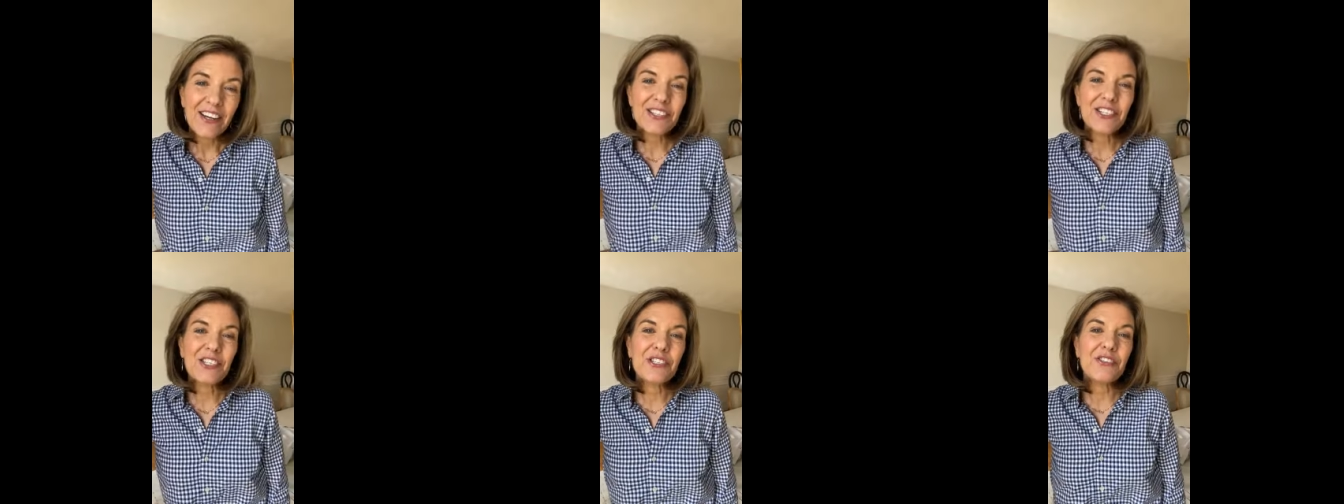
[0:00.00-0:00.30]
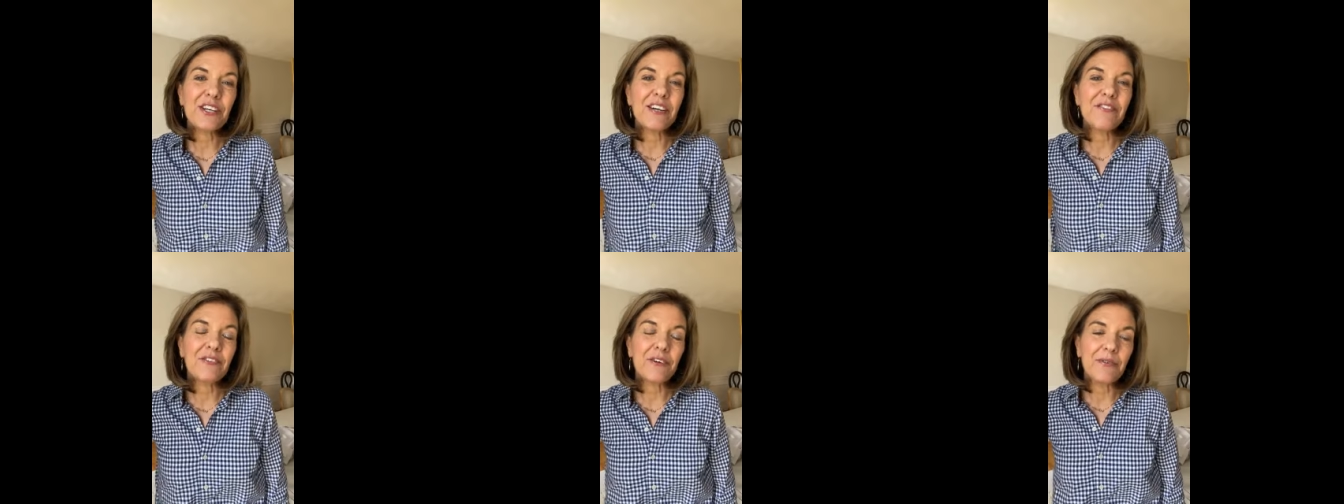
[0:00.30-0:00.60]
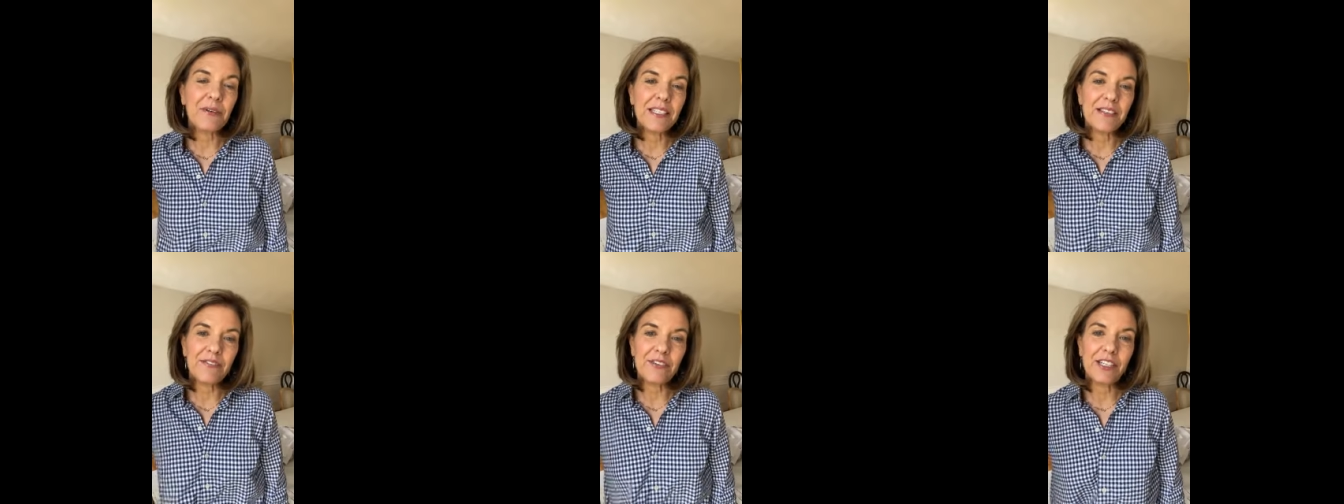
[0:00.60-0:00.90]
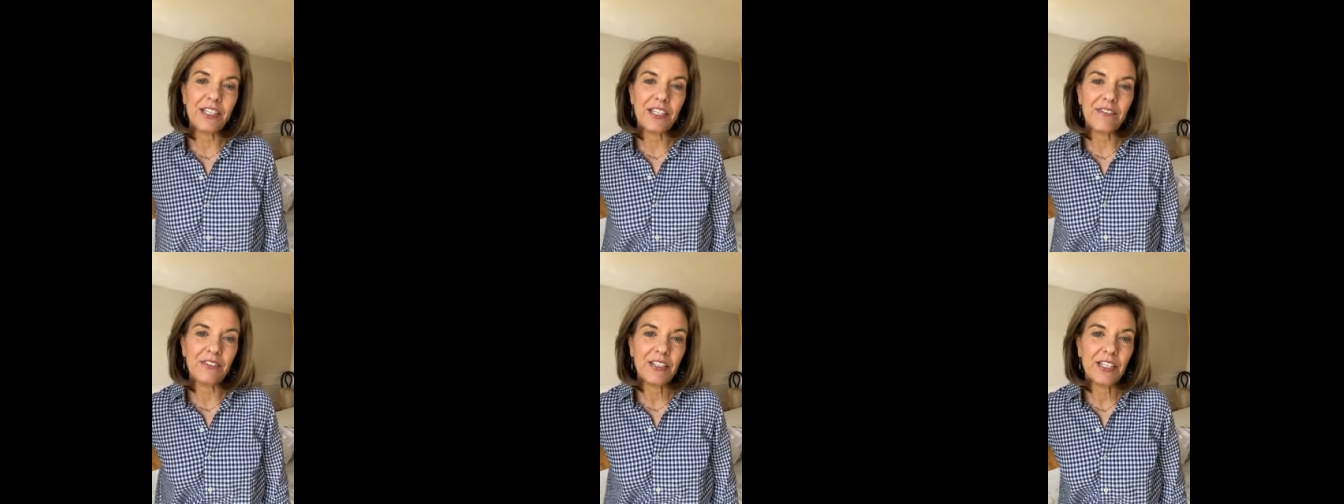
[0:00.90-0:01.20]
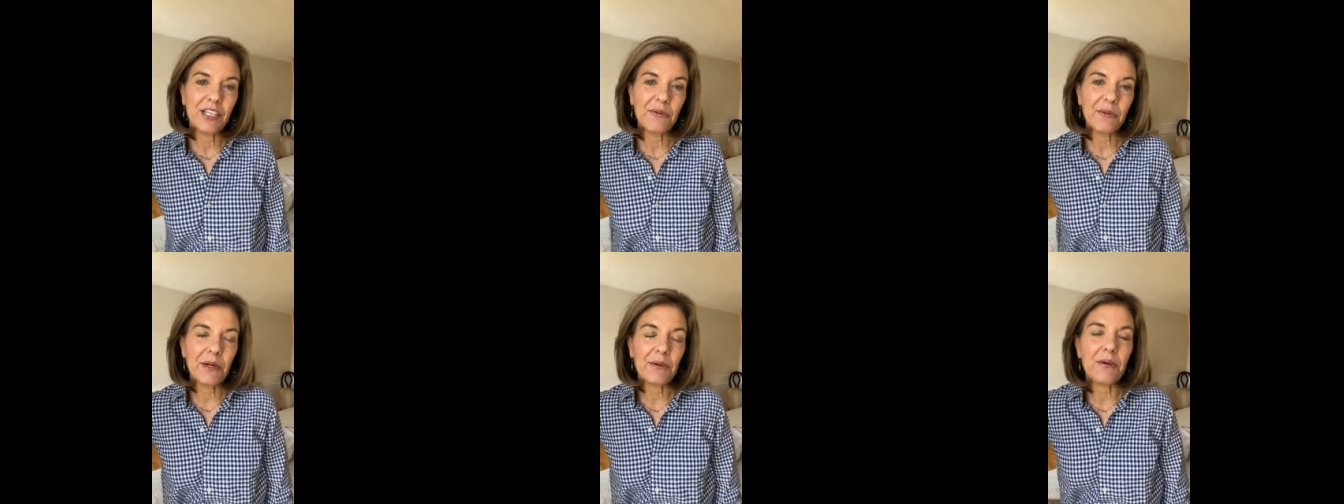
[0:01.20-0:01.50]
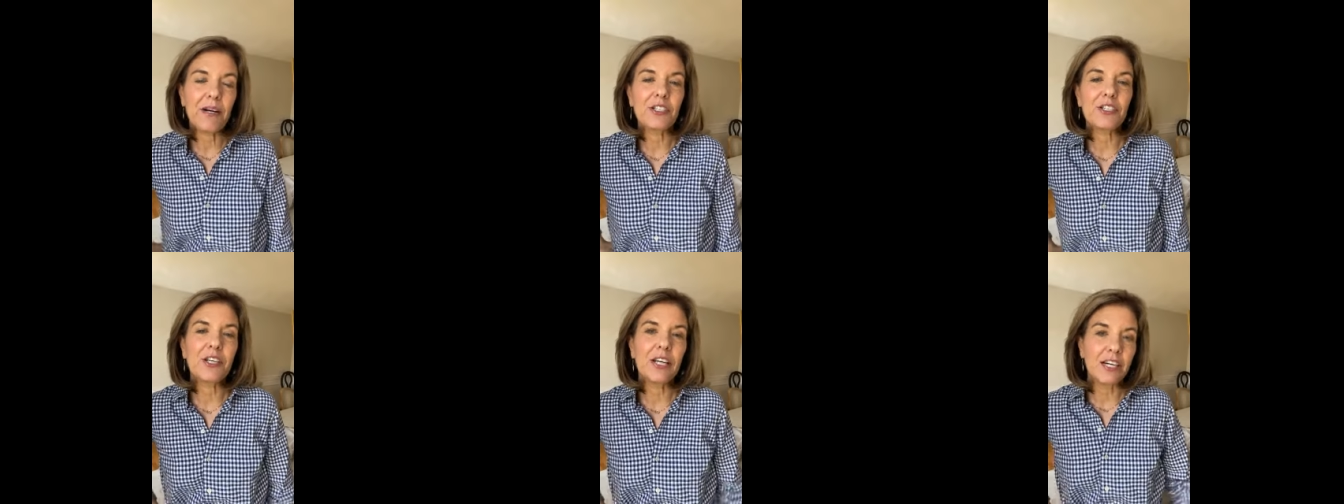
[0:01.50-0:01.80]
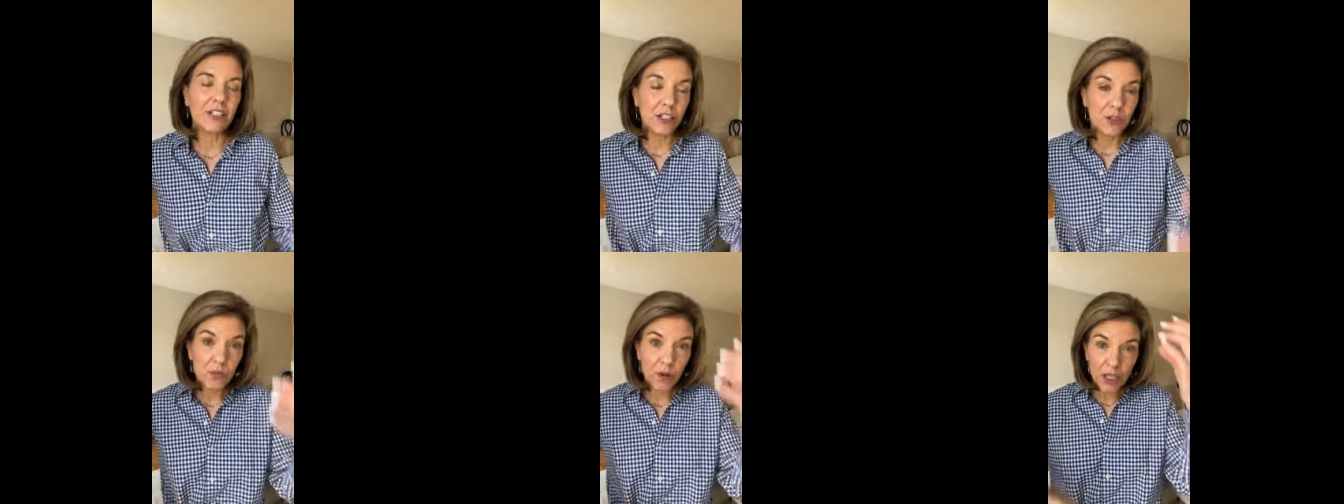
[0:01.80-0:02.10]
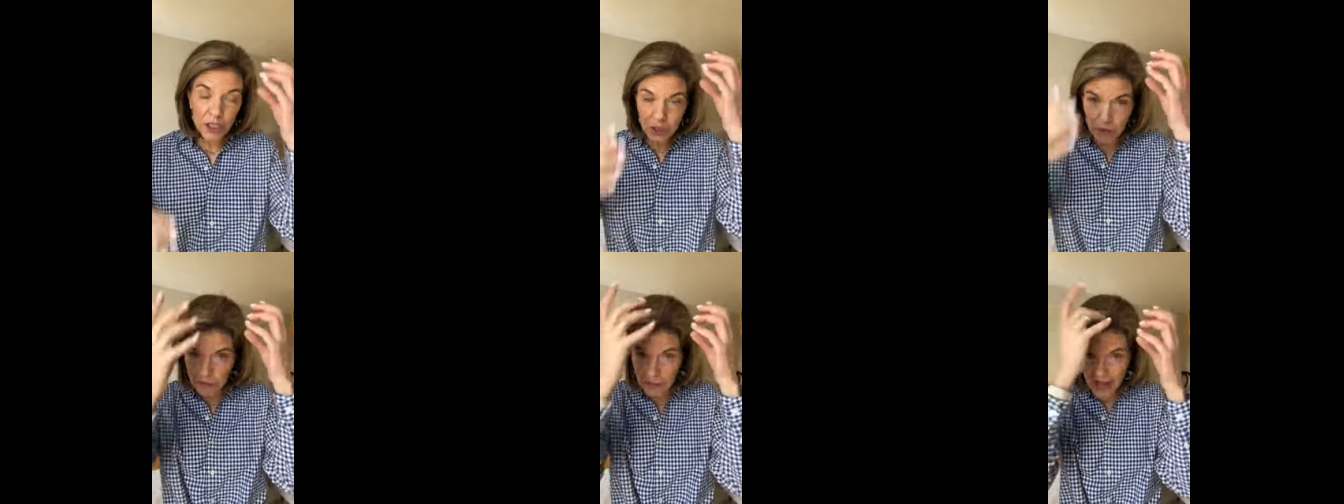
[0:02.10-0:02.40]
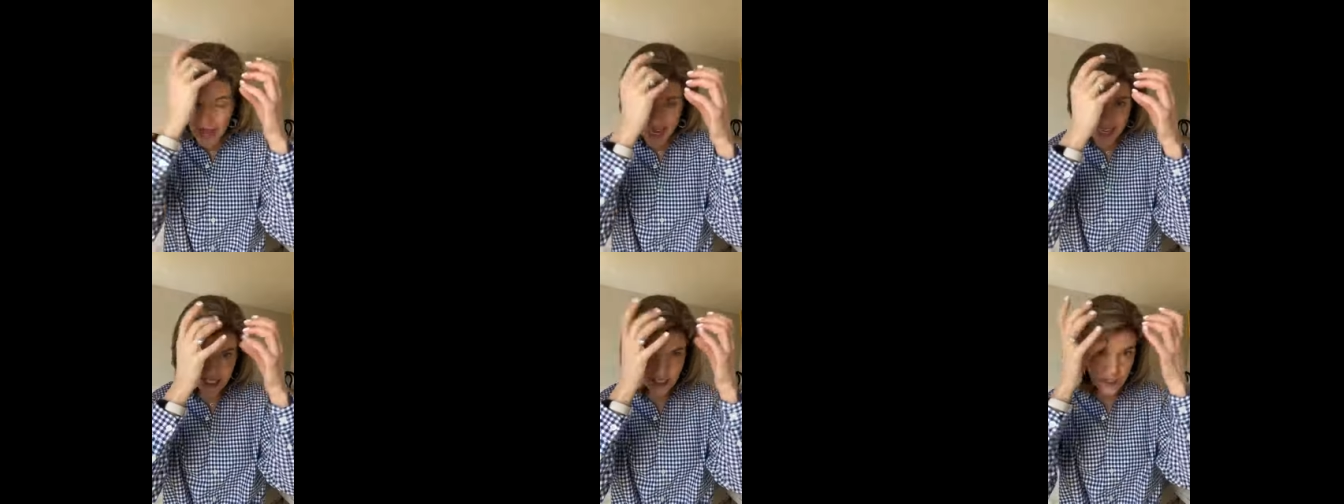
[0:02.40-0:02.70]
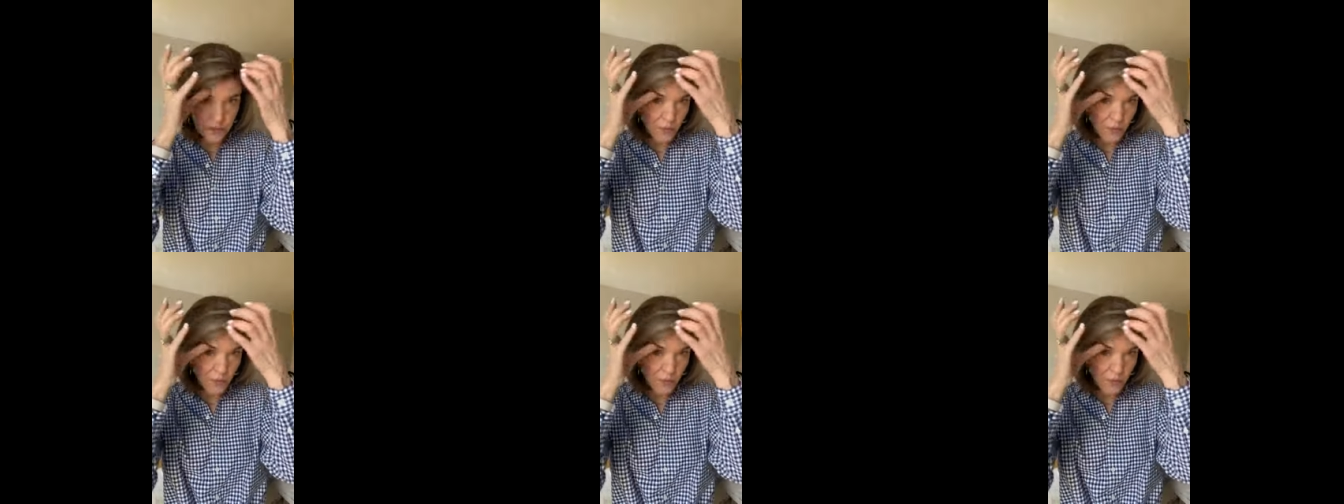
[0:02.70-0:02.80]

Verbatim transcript: There's a trick for when, for when you don't want to wash your hair. Just wash your bangs.